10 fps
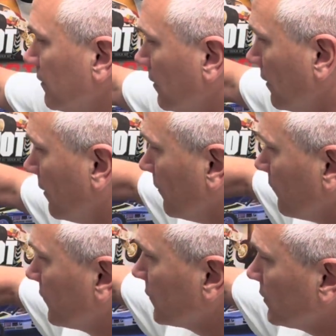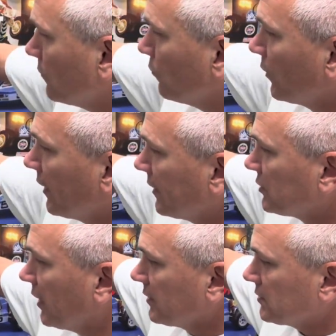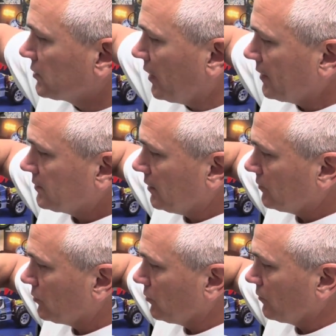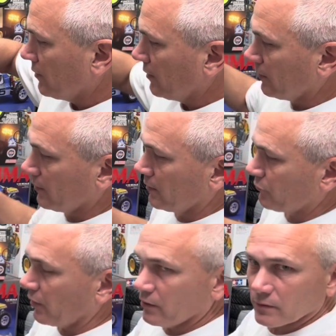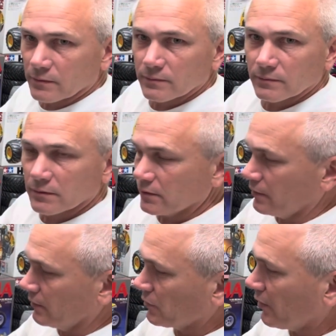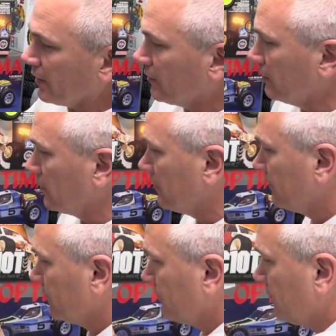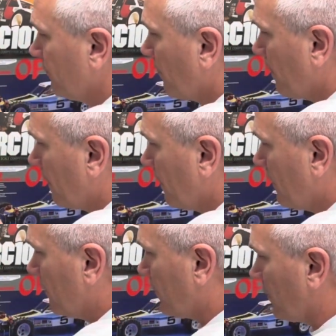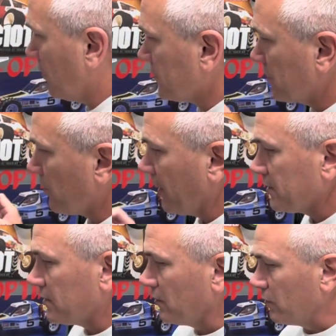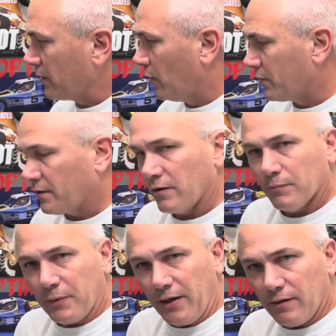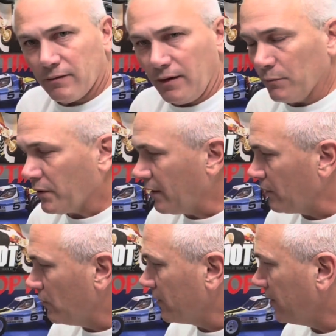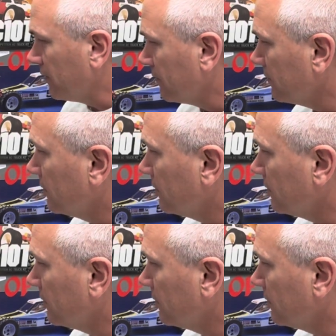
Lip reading: Went ahead and changed the chassis to the frog gray color because the red's not going to go with our pink theme we got going here.